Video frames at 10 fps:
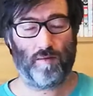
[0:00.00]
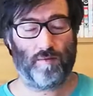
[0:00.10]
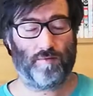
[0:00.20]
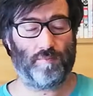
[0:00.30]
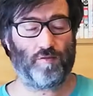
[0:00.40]

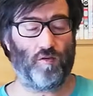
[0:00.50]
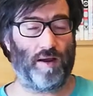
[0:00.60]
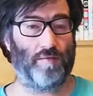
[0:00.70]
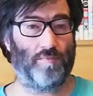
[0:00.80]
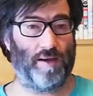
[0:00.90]

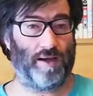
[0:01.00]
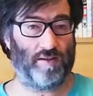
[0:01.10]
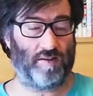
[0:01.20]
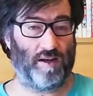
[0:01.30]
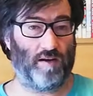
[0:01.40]
Subscribe
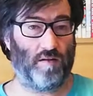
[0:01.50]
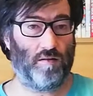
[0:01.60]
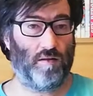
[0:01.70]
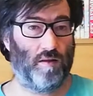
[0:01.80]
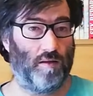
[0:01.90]
my
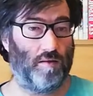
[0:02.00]
channel,